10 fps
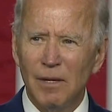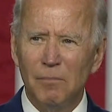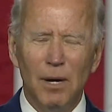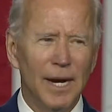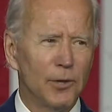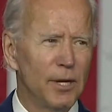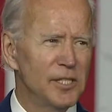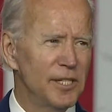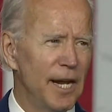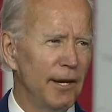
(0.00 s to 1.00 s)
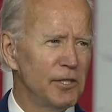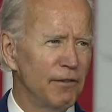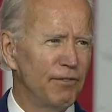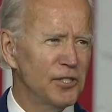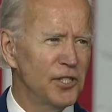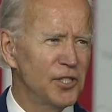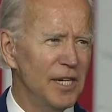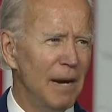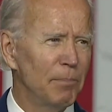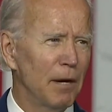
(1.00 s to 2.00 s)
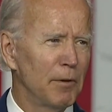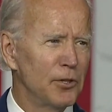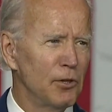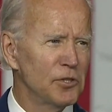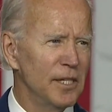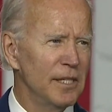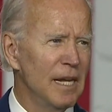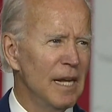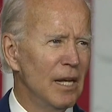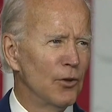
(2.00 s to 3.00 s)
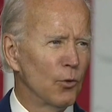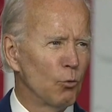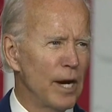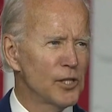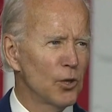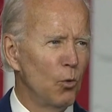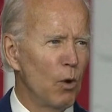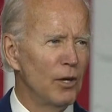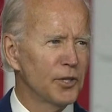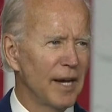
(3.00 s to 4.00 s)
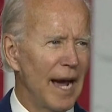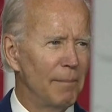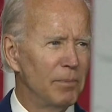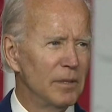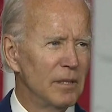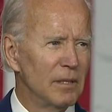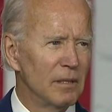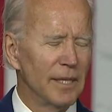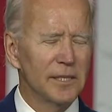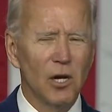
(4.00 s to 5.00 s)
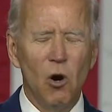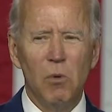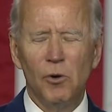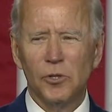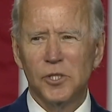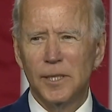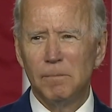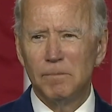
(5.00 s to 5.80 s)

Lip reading: by increasing energy efficiency, and by reducing the racial wealth gap linked to home ownership.